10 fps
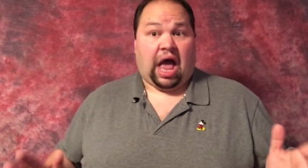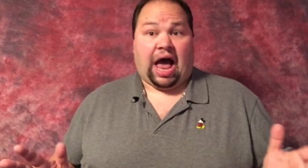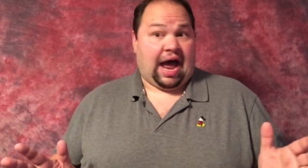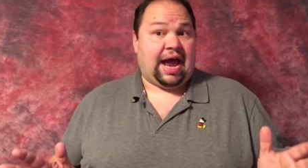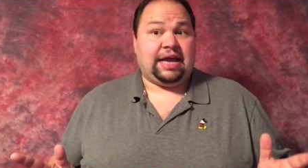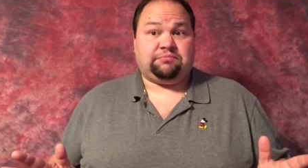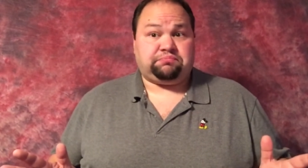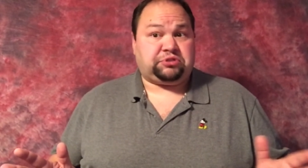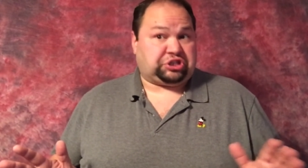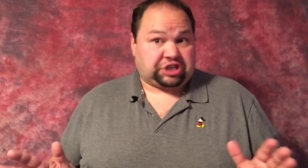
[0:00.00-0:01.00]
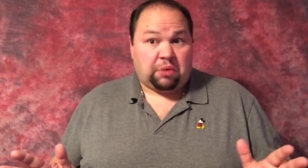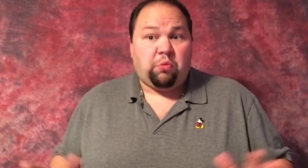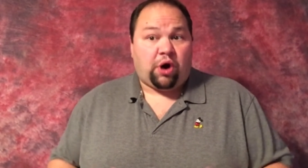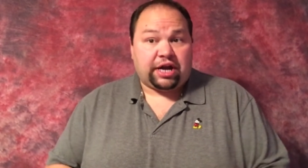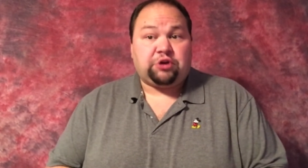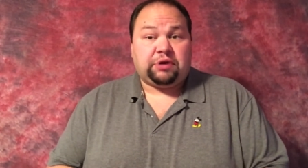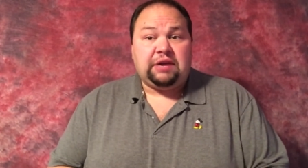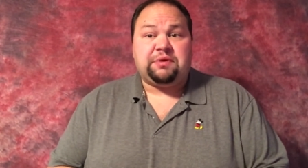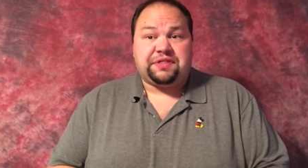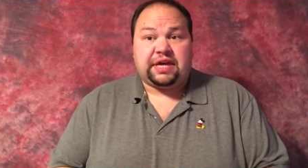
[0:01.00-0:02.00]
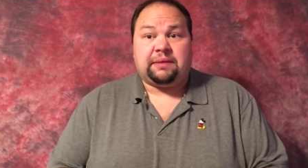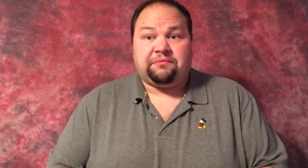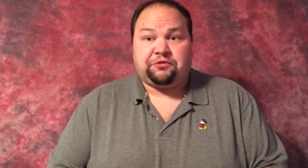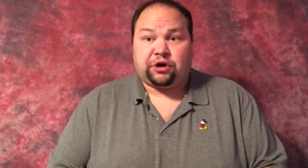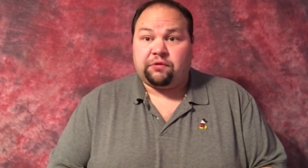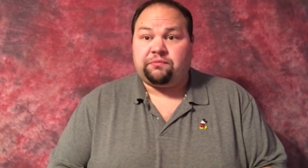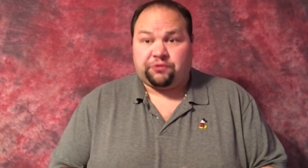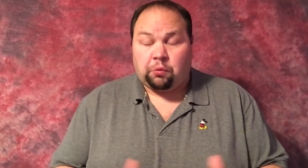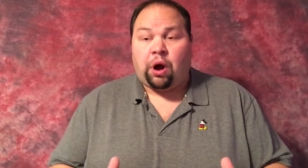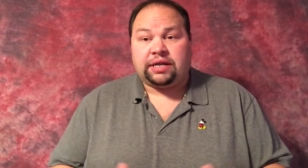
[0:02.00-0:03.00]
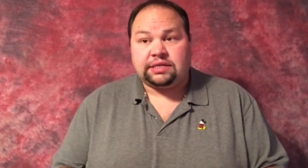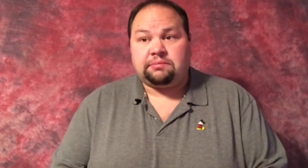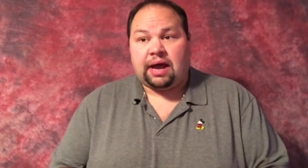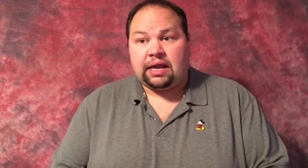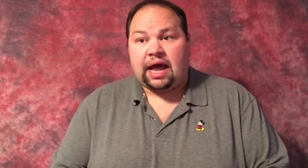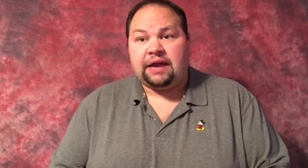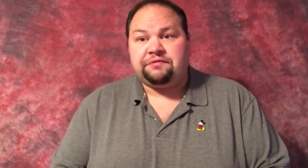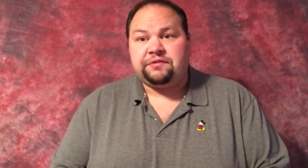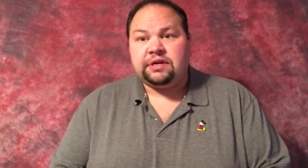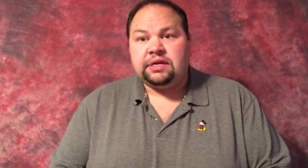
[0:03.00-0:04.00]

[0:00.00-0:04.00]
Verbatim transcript: I somewhat agree with him for, for once in my life